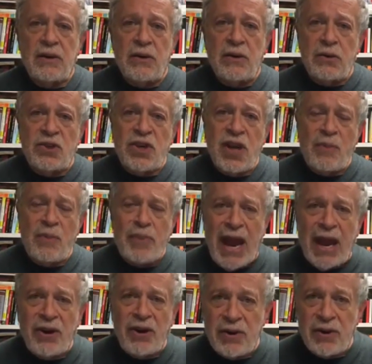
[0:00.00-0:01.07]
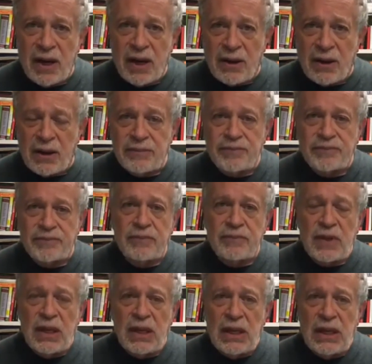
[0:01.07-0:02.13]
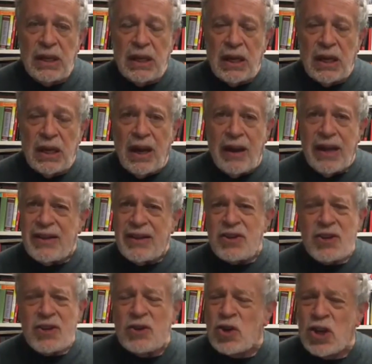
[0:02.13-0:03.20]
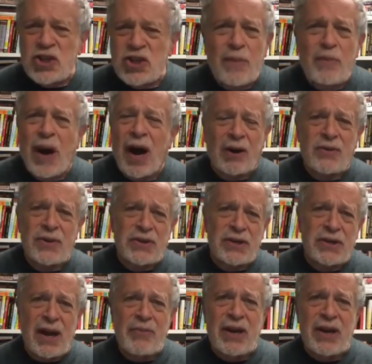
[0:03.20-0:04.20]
Do you see a pattern here? This isn't just hypocrisy.